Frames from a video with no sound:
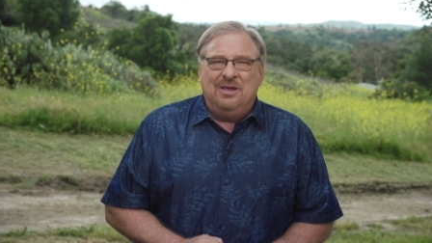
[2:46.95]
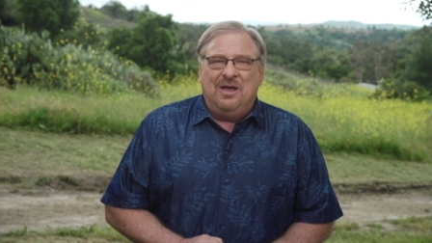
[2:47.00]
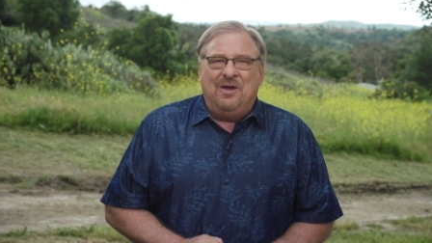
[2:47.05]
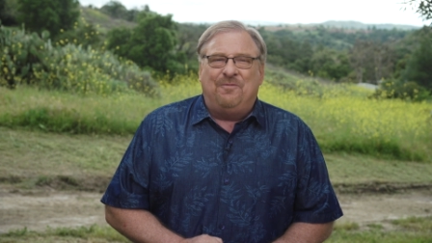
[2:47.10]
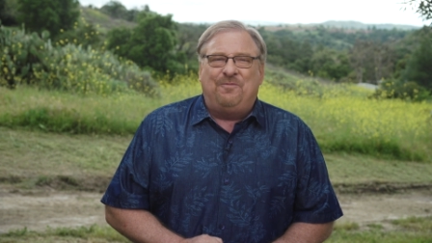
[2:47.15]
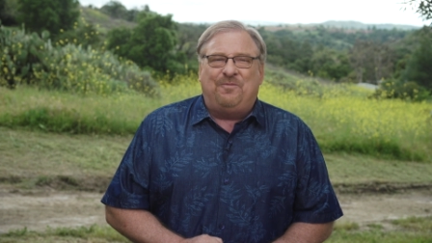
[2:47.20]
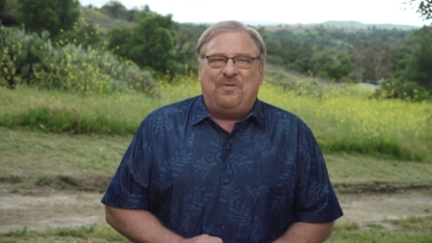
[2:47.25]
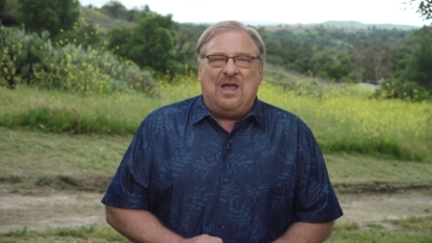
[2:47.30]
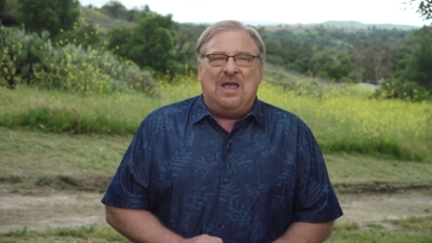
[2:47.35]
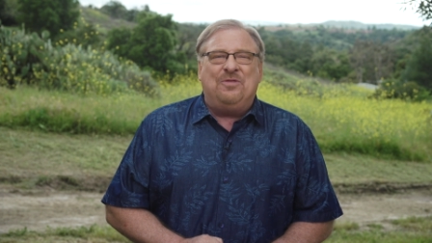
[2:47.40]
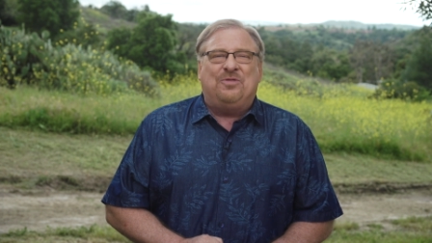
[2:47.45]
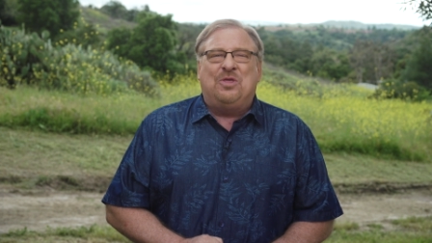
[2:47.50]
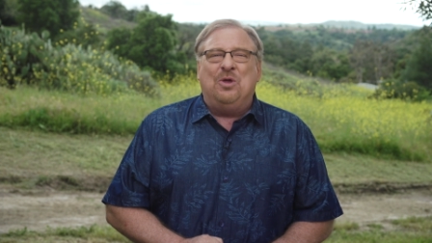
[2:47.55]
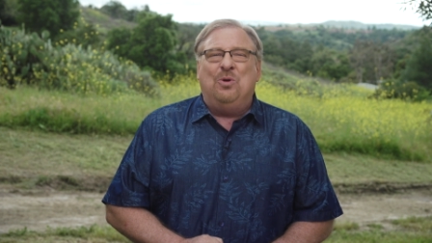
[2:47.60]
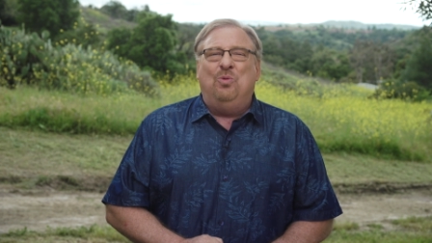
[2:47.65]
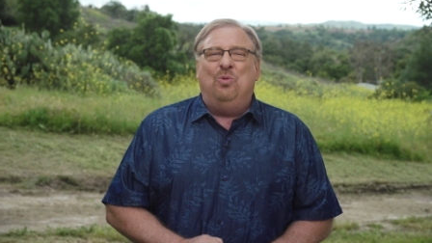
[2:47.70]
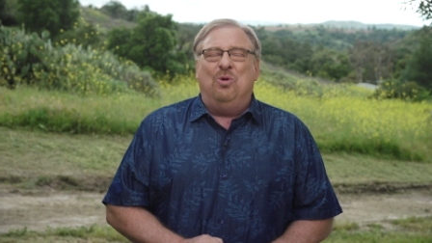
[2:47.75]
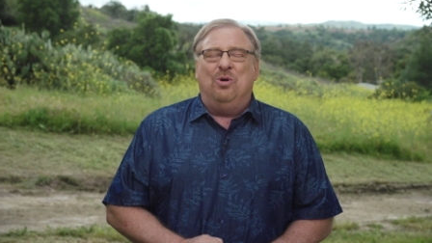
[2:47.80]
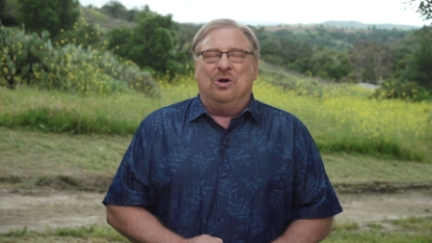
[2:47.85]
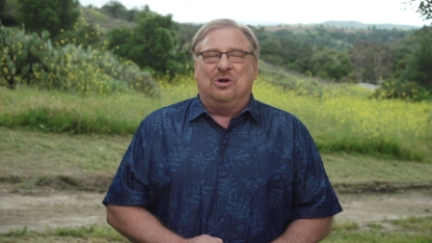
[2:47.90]
A faith
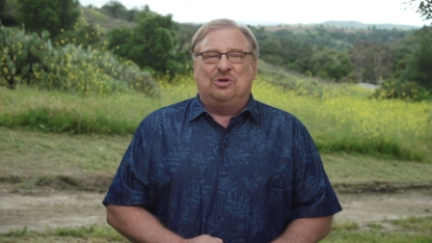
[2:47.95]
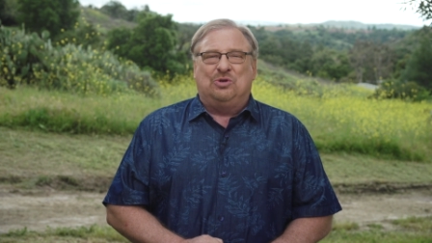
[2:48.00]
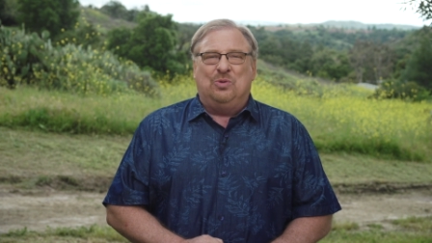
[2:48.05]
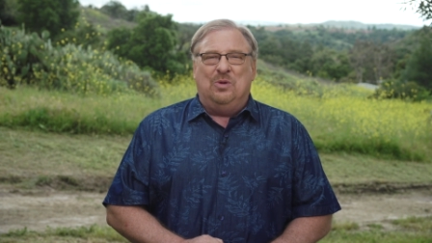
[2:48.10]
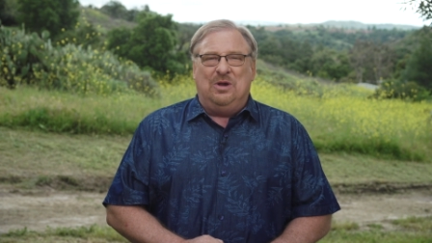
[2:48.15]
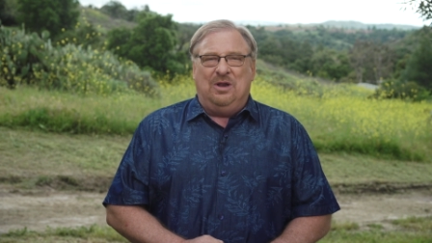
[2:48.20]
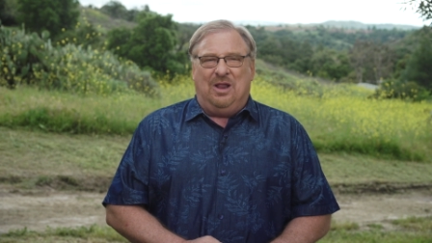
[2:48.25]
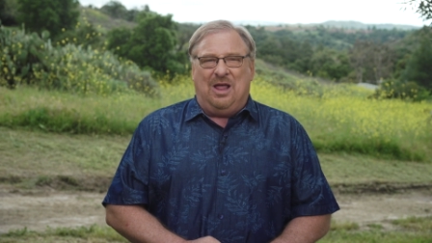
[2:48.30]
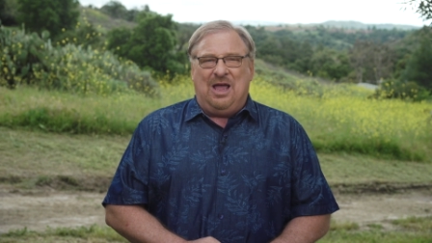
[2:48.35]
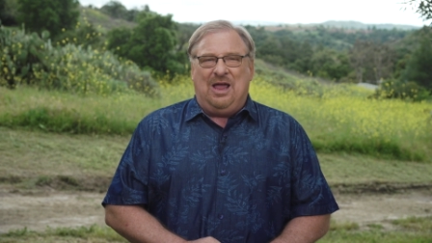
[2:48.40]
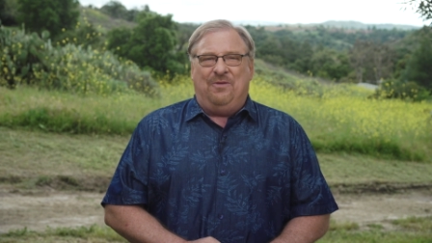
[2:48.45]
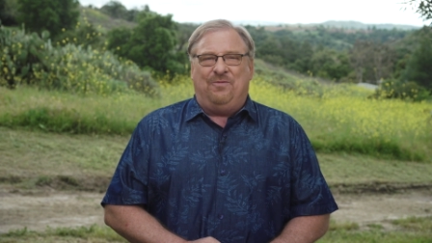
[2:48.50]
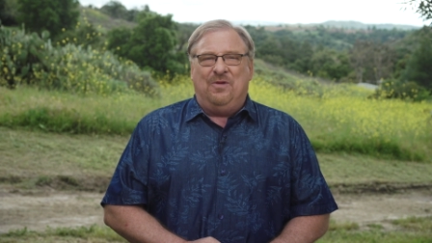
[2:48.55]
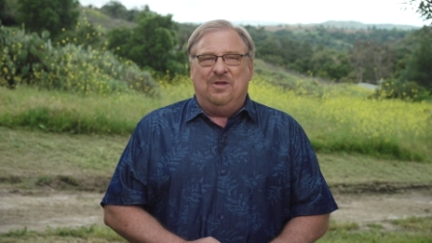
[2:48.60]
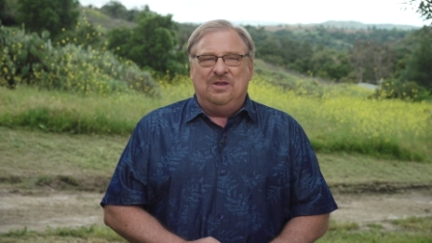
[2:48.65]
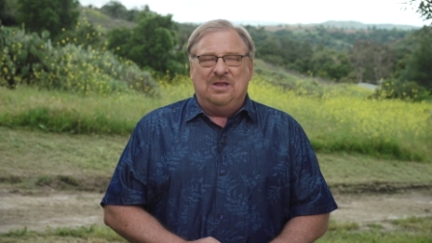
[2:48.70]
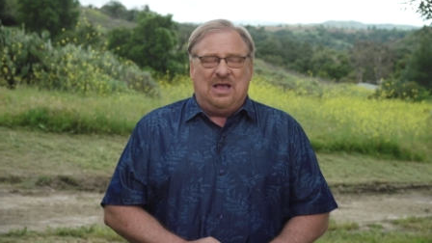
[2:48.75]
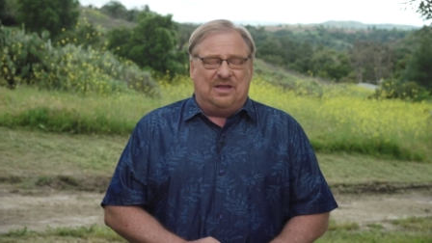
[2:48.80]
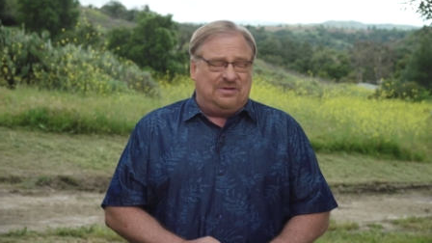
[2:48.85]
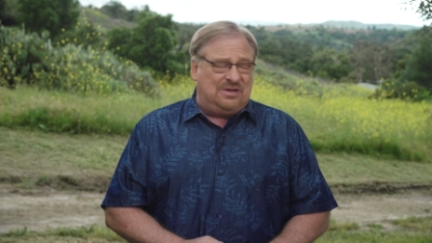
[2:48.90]
that works when life
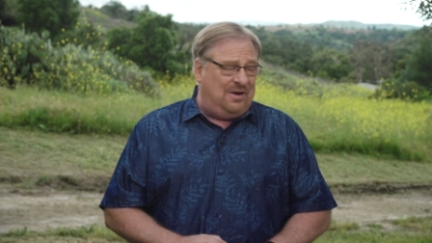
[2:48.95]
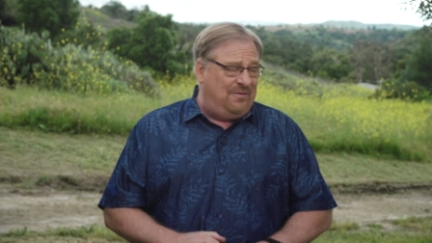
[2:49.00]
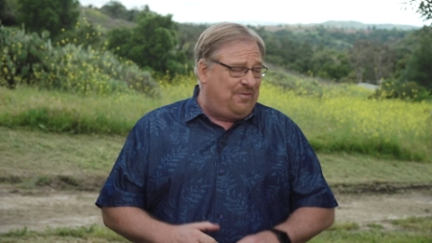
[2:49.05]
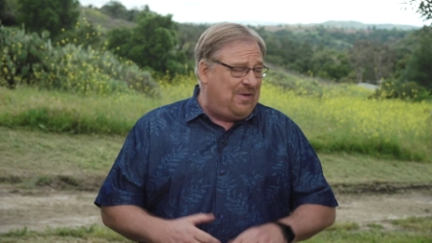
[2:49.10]
doesn't.